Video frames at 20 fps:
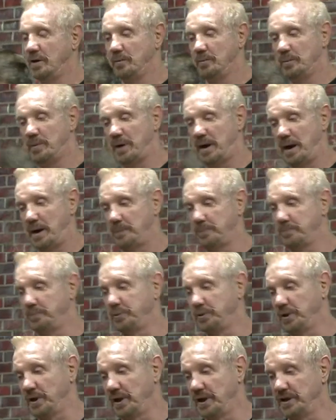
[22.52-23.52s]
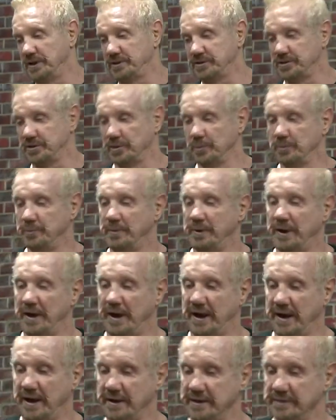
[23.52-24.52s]
Falcons lineman Ben Garland through a
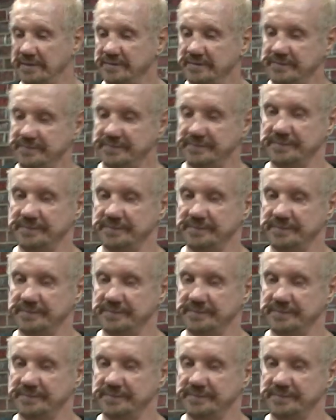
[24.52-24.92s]
workout.